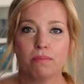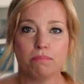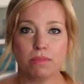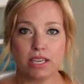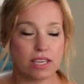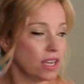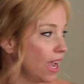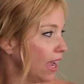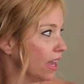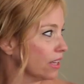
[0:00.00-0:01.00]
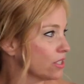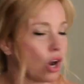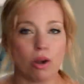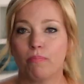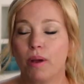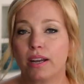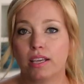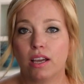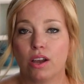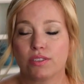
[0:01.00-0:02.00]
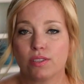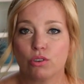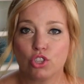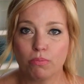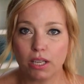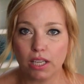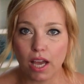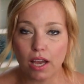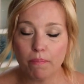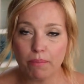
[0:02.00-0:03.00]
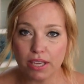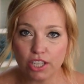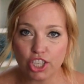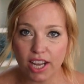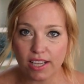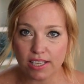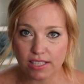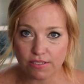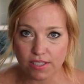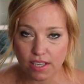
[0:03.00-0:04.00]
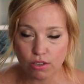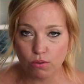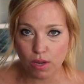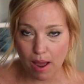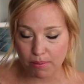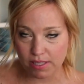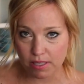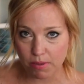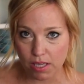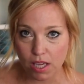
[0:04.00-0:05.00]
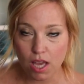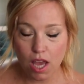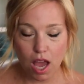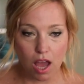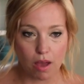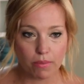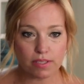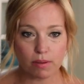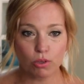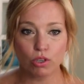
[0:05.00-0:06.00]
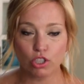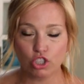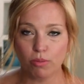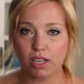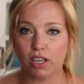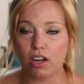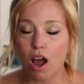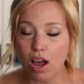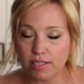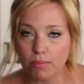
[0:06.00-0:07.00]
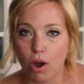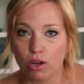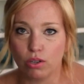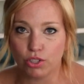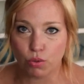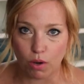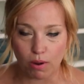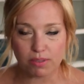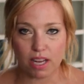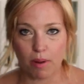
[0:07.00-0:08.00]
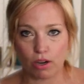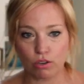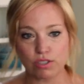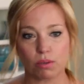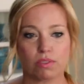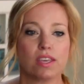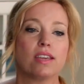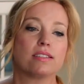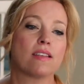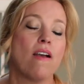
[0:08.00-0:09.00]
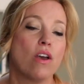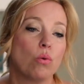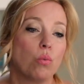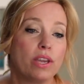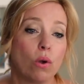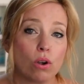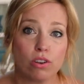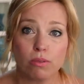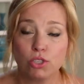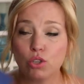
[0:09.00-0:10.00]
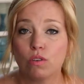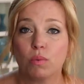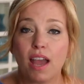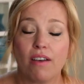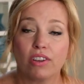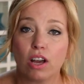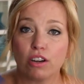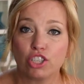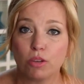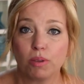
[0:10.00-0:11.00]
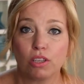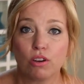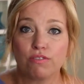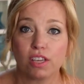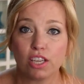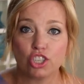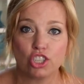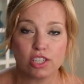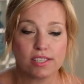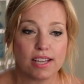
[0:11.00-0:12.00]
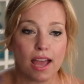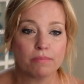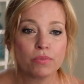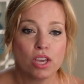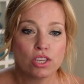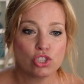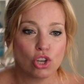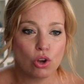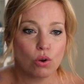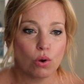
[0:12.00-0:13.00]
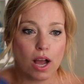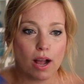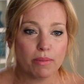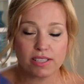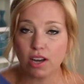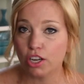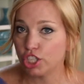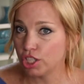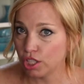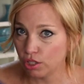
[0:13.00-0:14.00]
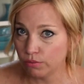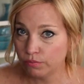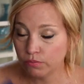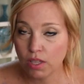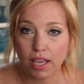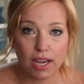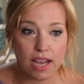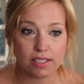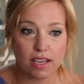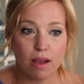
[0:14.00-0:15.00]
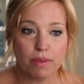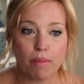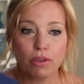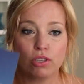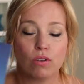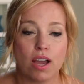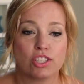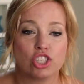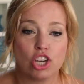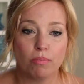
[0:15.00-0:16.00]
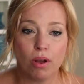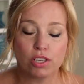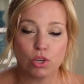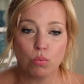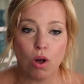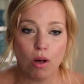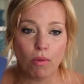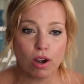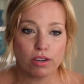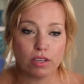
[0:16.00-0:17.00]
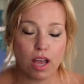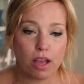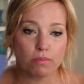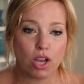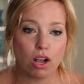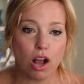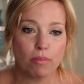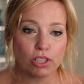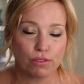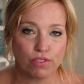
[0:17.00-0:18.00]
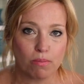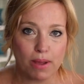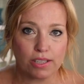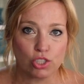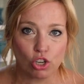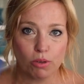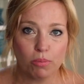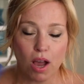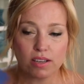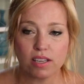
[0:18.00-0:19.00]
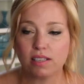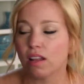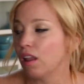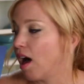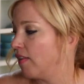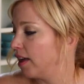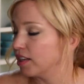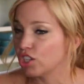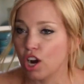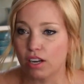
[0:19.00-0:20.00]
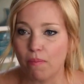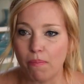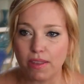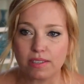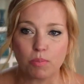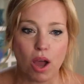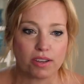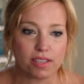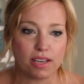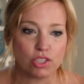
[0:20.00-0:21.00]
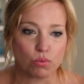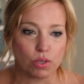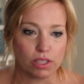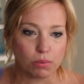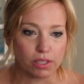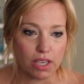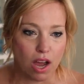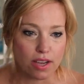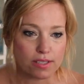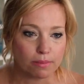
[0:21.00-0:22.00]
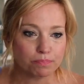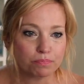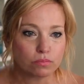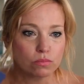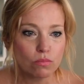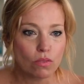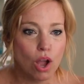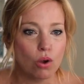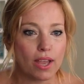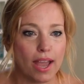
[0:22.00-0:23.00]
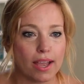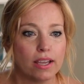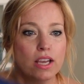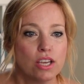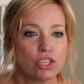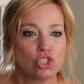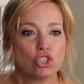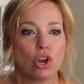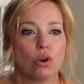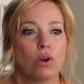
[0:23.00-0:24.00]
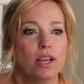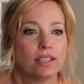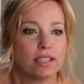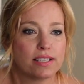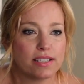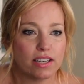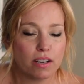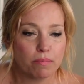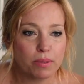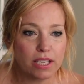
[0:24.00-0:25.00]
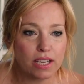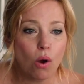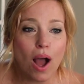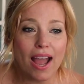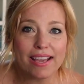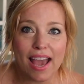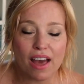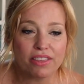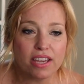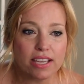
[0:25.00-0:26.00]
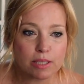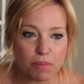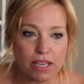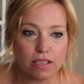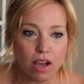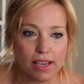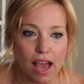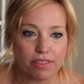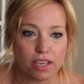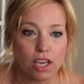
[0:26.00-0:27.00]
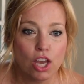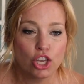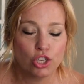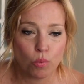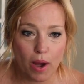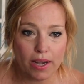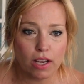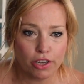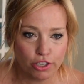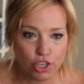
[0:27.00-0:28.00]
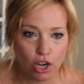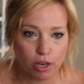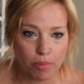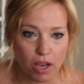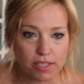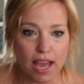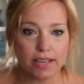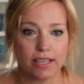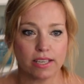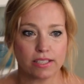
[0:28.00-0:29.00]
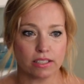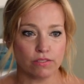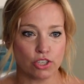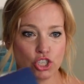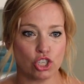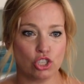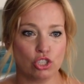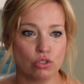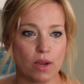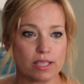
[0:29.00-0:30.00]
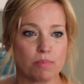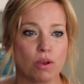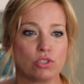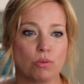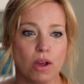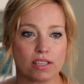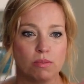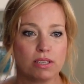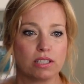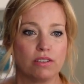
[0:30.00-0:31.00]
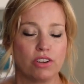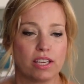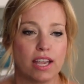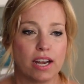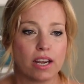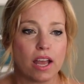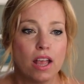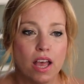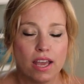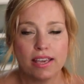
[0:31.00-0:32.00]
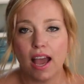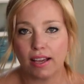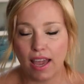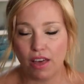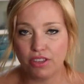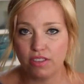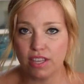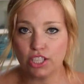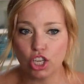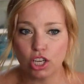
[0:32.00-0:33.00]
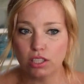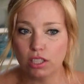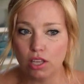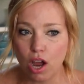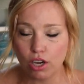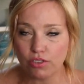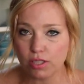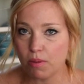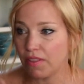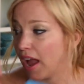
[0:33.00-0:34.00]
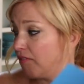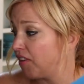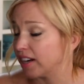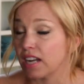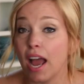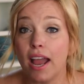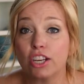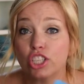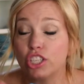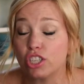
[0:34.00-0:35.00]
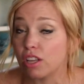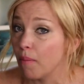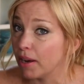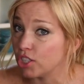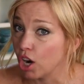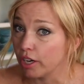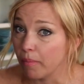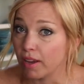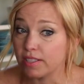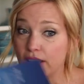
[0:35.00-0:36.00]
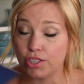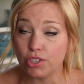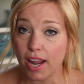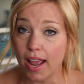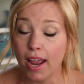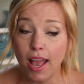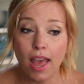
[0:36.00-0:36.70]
me and our buddy on social media, PJ Gustafson, who happens to be someone who contributed an awesome article to our website about cruising with kids, we ordered them too and we haven't got our shipping notification just yet. So it's not just you. It hasn't come yet, but you guys jump onto walmart.com and look for their men's grooming box. It's a lot like a Target men's box and it's really, really awesome. Okay, so let's see here. Pete, oh, hi, Kathy. It's Pete, not Kathy. You're waiting on your Target box. Had to get it delivered to US Postal Box to be delivered in Canada. Yeah, Kathy, they took a little longer this month. In fact, I actually just got my Target box yesterday.